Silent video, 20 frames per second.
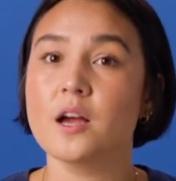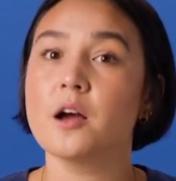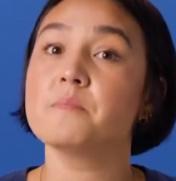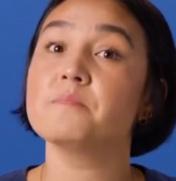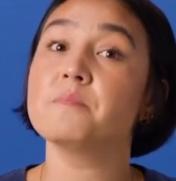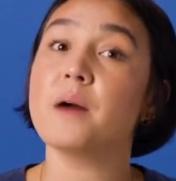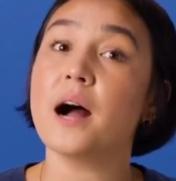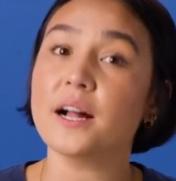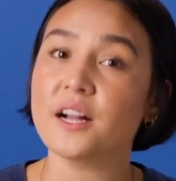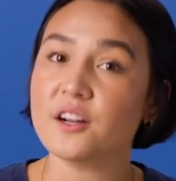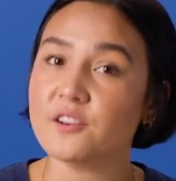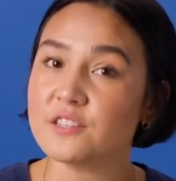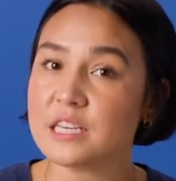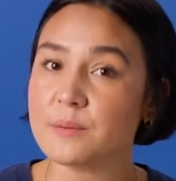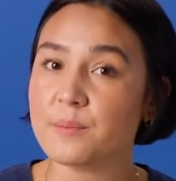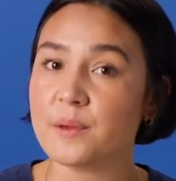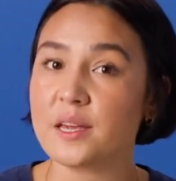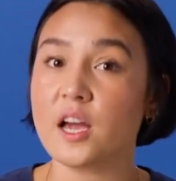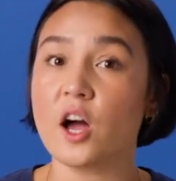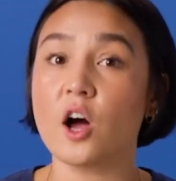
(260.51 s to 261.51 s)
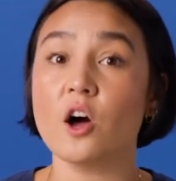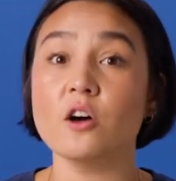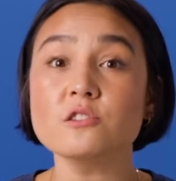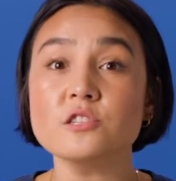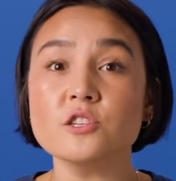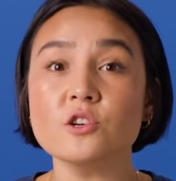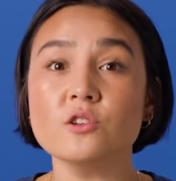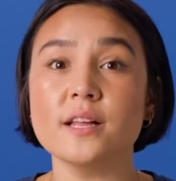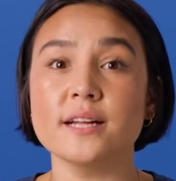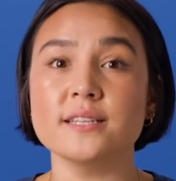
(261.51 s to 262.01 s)
MongoDB
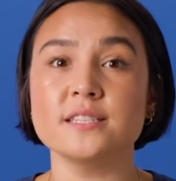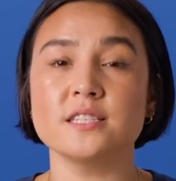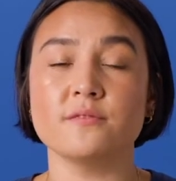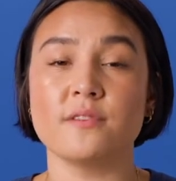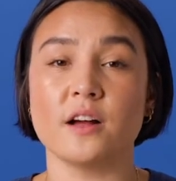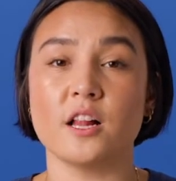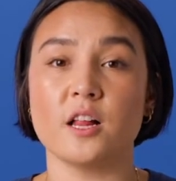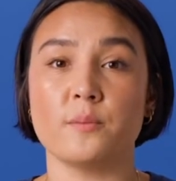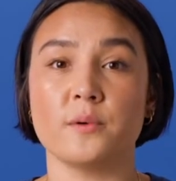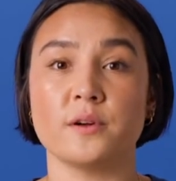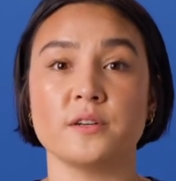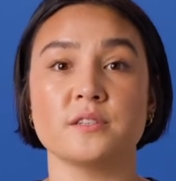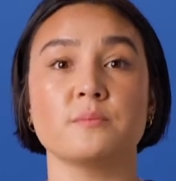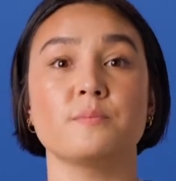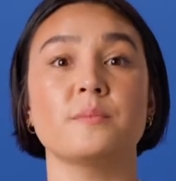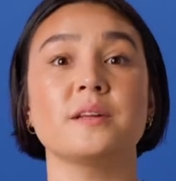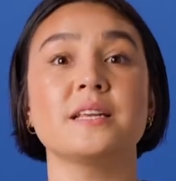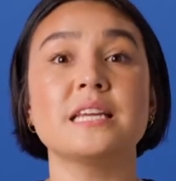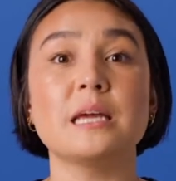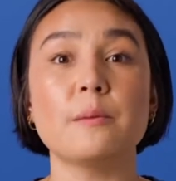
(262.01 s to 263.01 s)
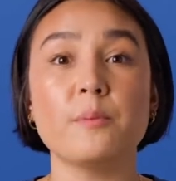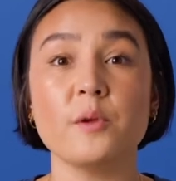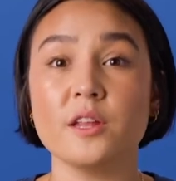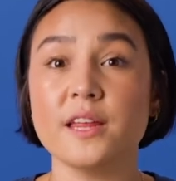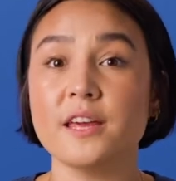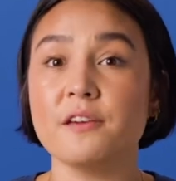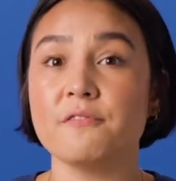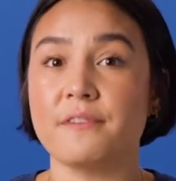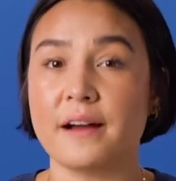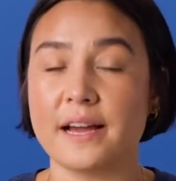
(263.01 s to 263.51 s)
also lets developers
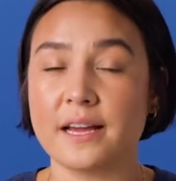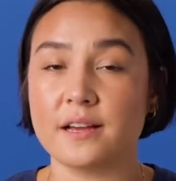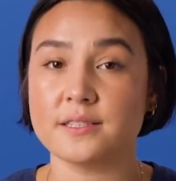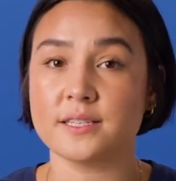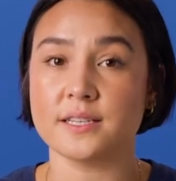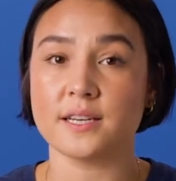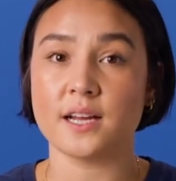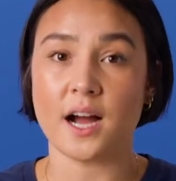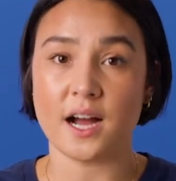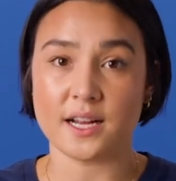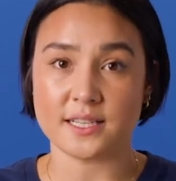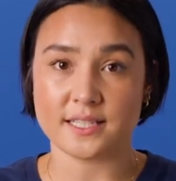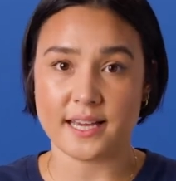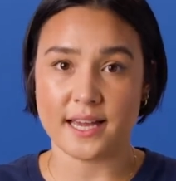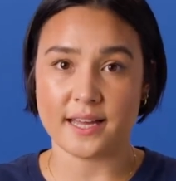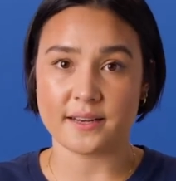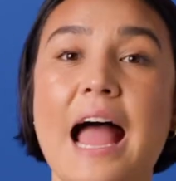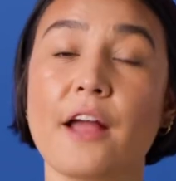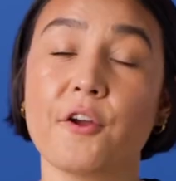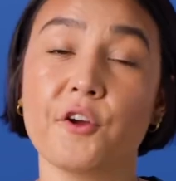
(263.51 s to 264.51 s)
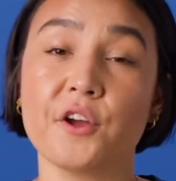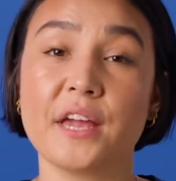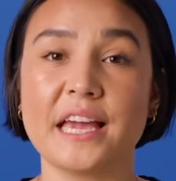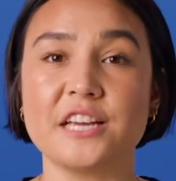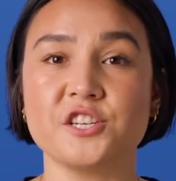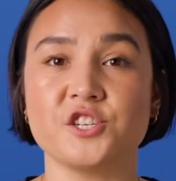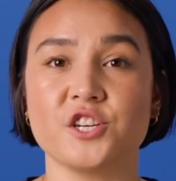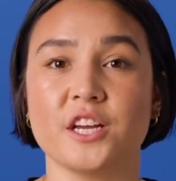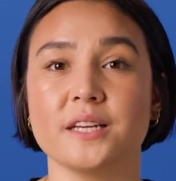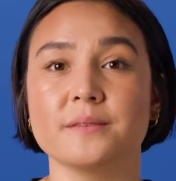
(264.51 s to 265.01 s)
manipulate files and content.
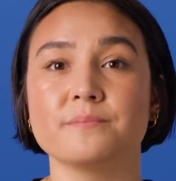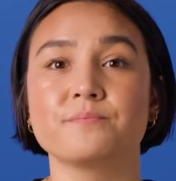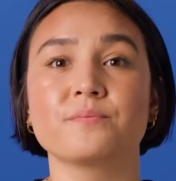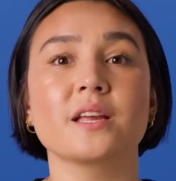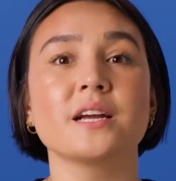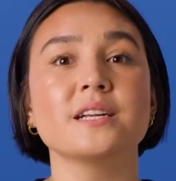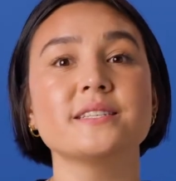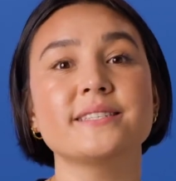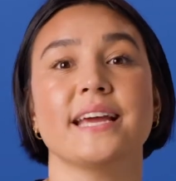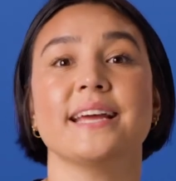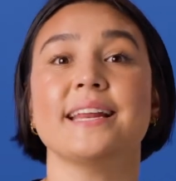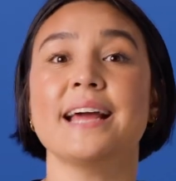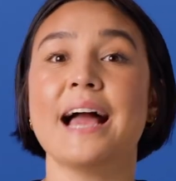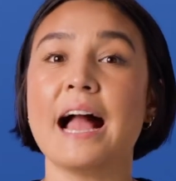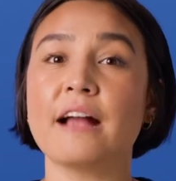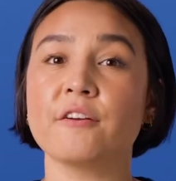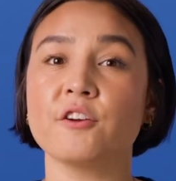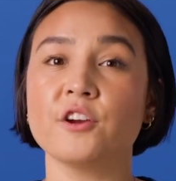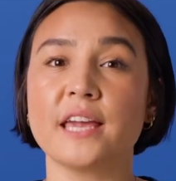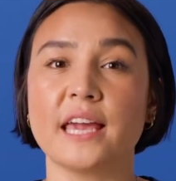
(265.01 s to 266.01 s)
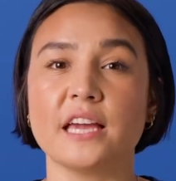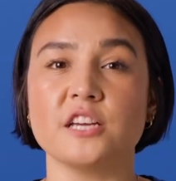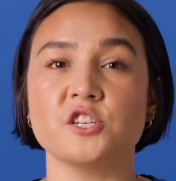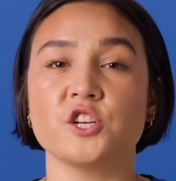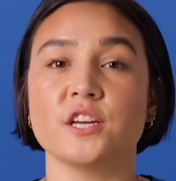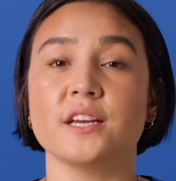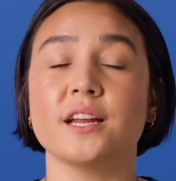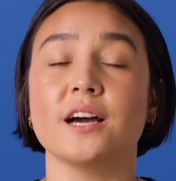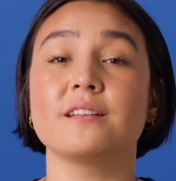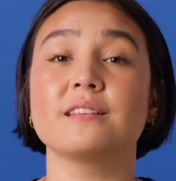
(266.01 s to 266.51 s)
Aggregation. Data
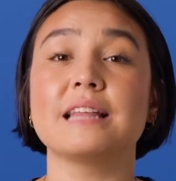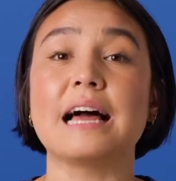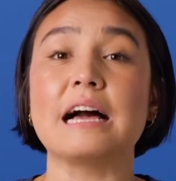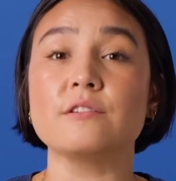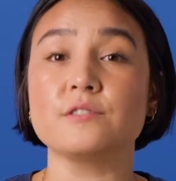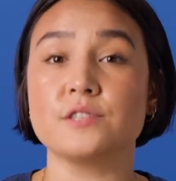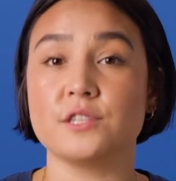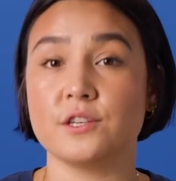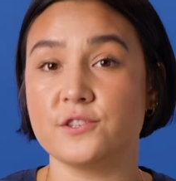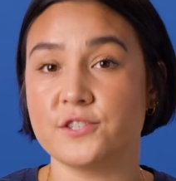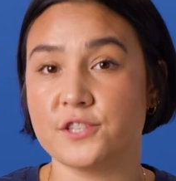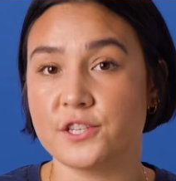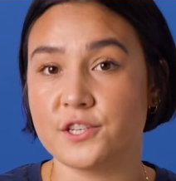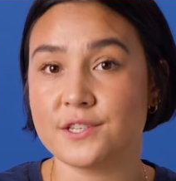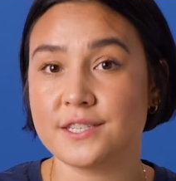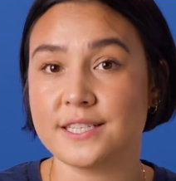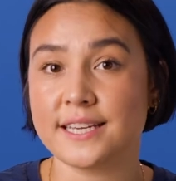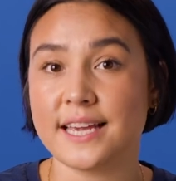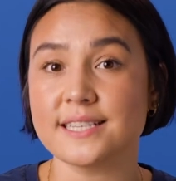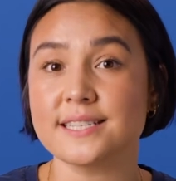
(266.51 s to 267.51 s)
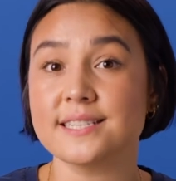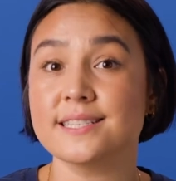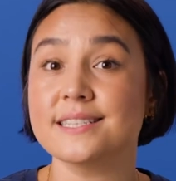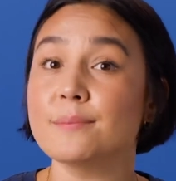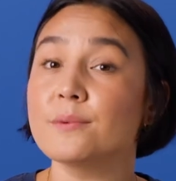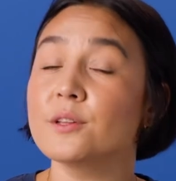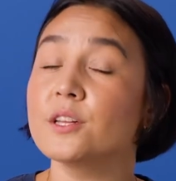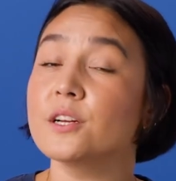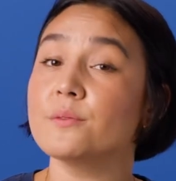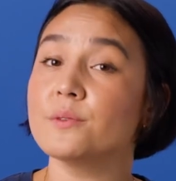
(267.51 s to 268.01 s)
aggregation allows users to get
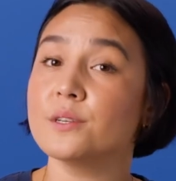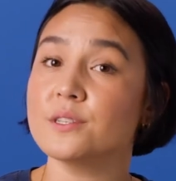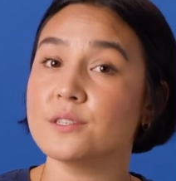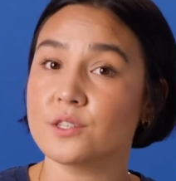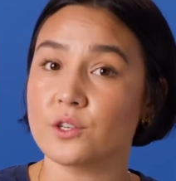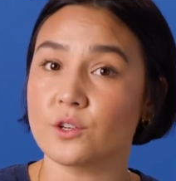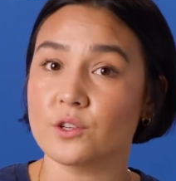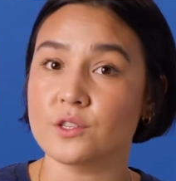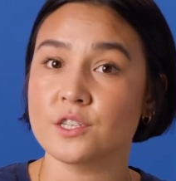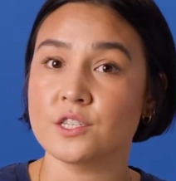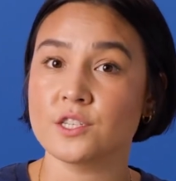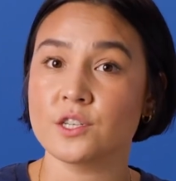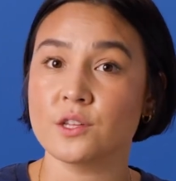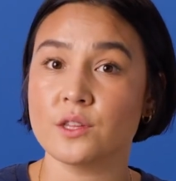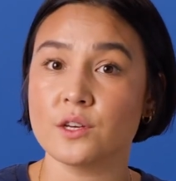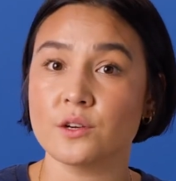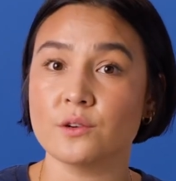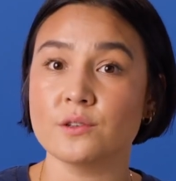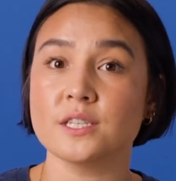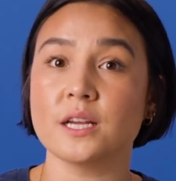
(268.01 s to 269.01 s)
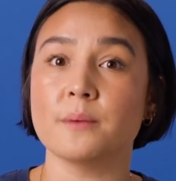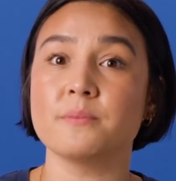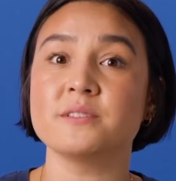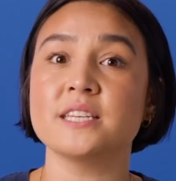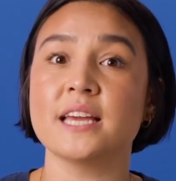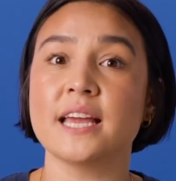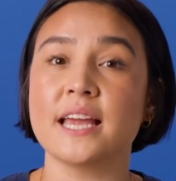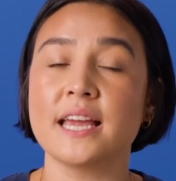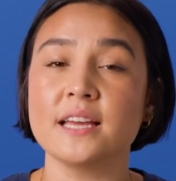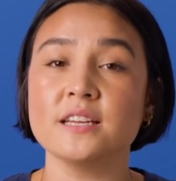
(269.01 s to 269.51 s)
similar results to those
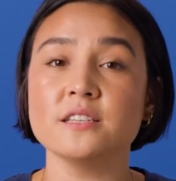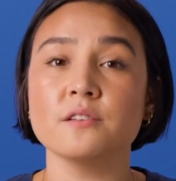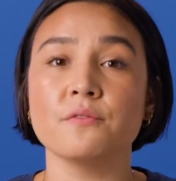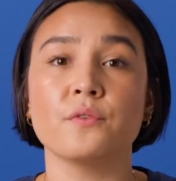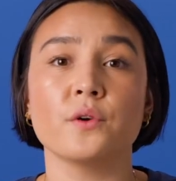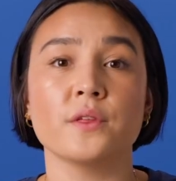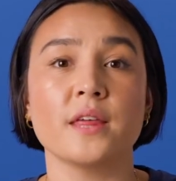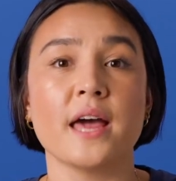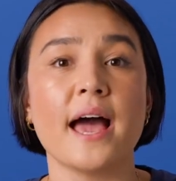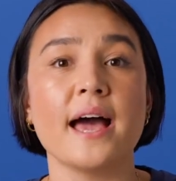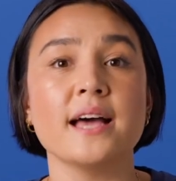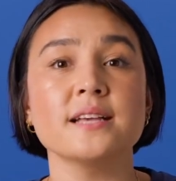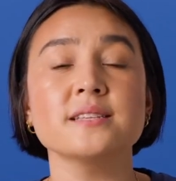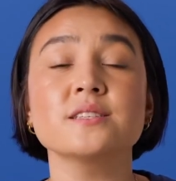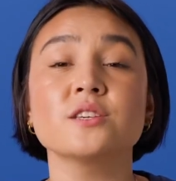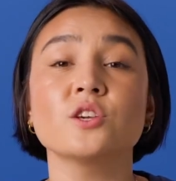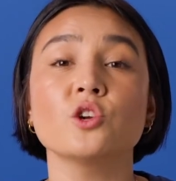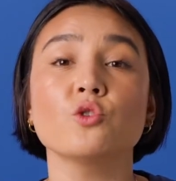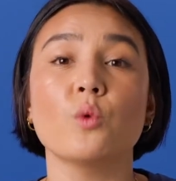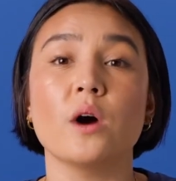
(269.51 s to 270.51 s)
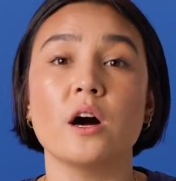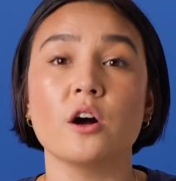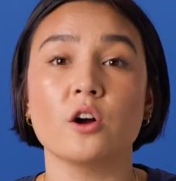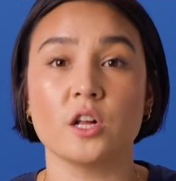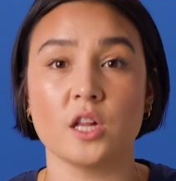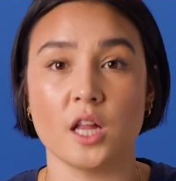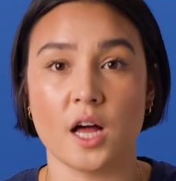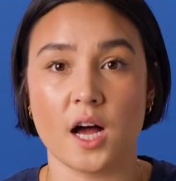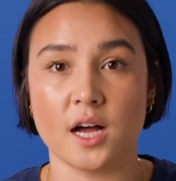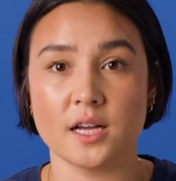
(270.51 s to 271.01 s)
obtained for the SQL
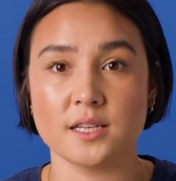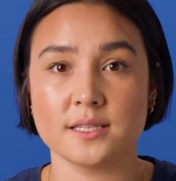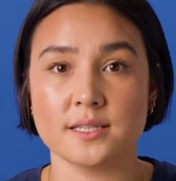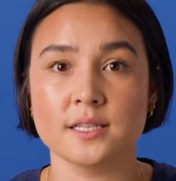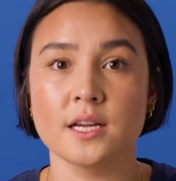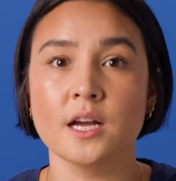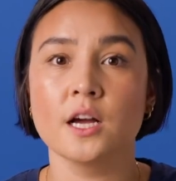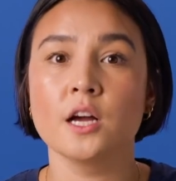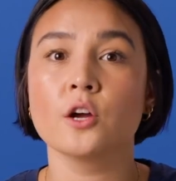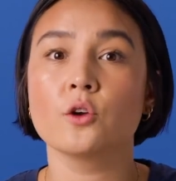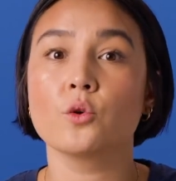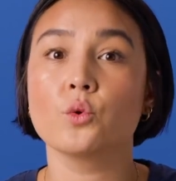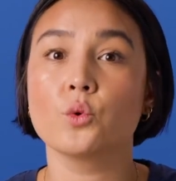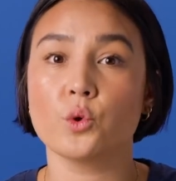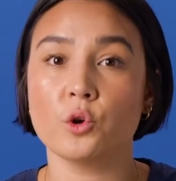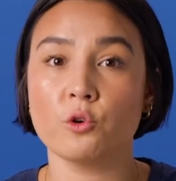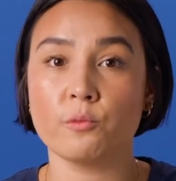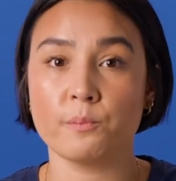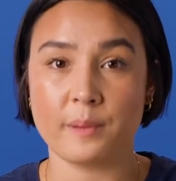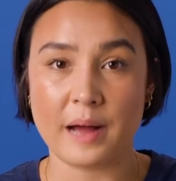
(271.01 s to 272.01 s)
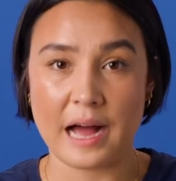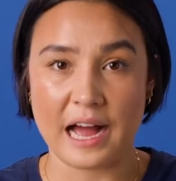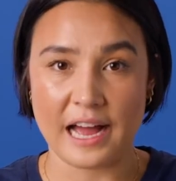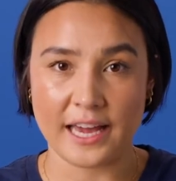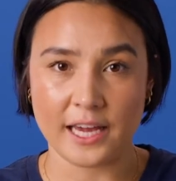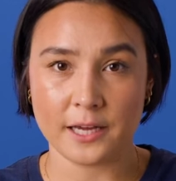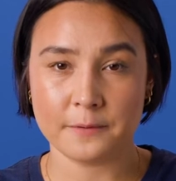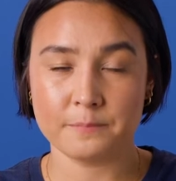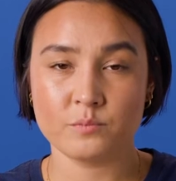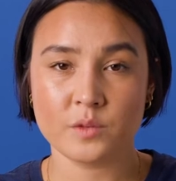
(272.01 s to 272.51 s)
clause, group
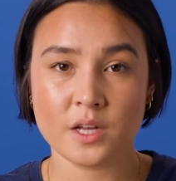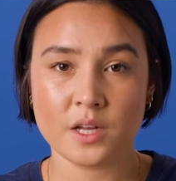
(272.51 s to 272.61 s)
by.